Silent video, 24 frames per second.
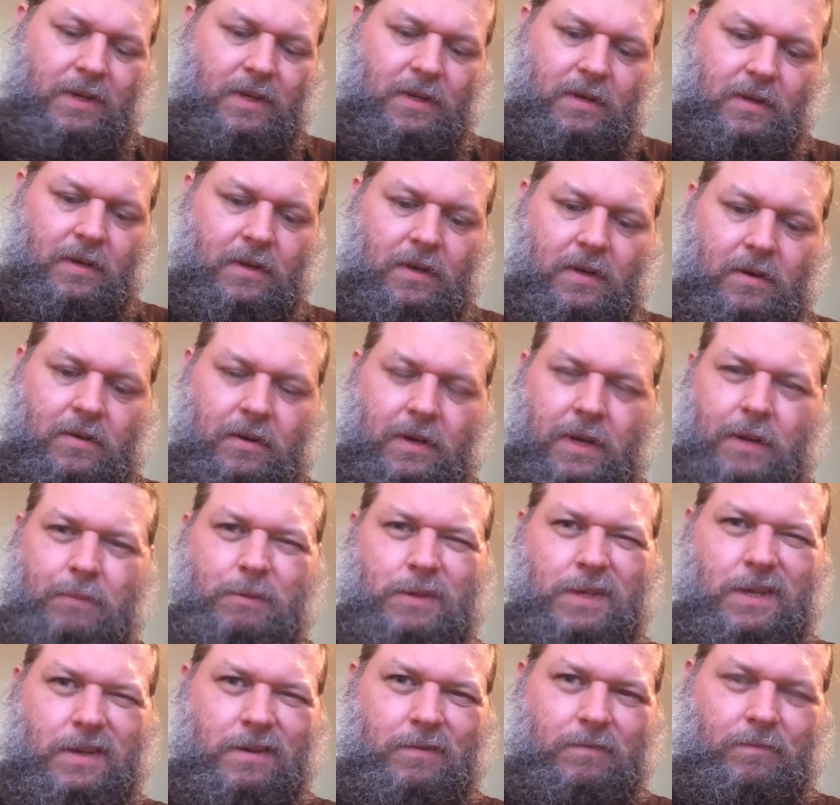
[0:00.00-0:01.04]

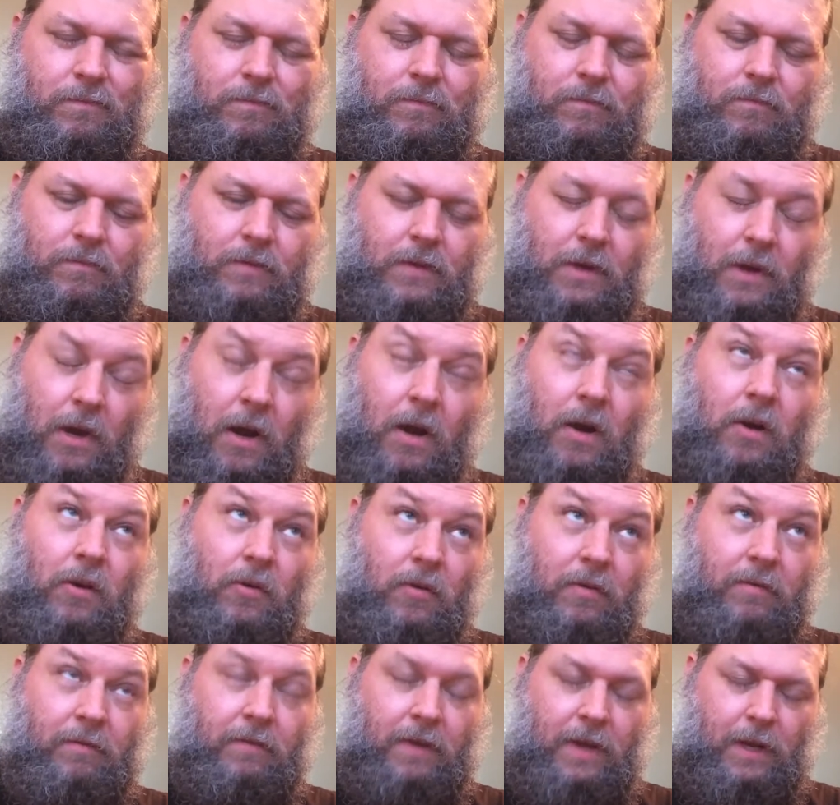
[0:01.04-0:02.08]

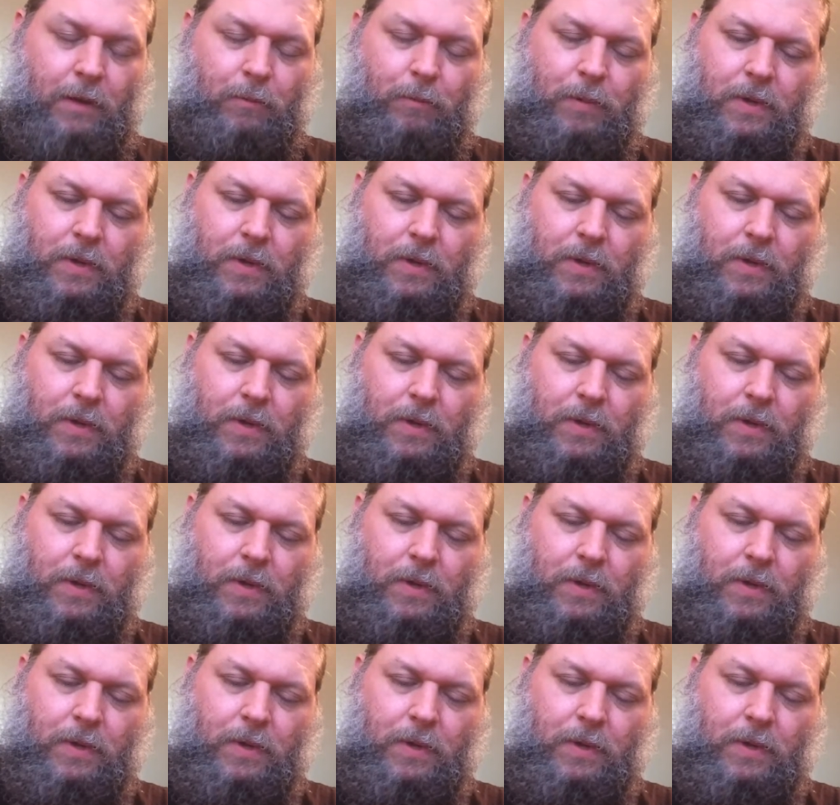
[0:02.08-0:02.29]
Congrevape,